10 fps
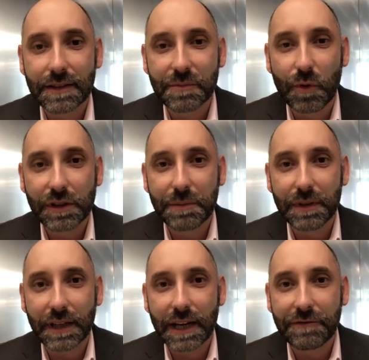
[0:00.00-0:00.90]

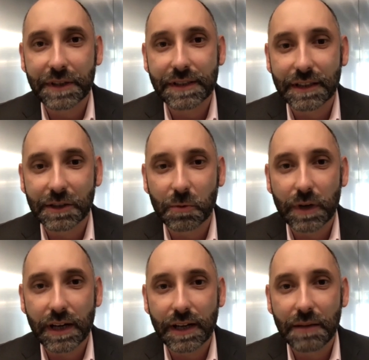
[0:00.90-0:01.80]
multiple efforts
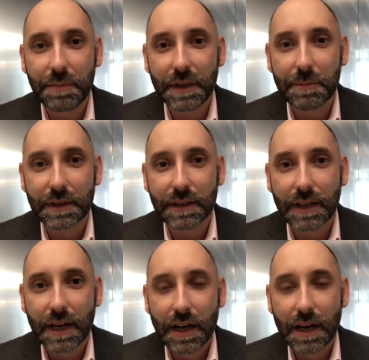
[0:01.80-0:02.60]
underway and people